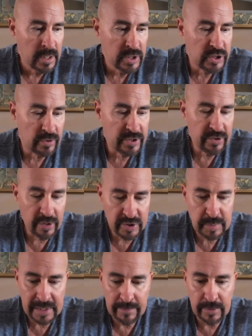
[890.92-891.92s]
So to
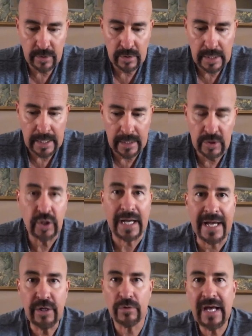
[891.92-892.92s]
those people, look,
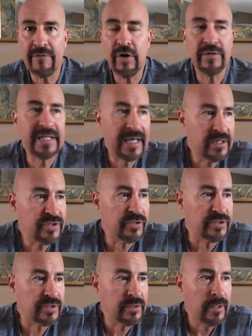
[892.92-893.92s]
I don't have all the
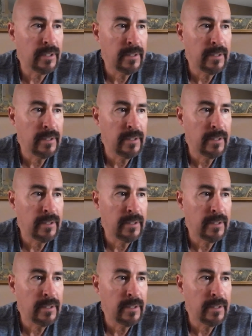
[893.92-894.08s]
answers.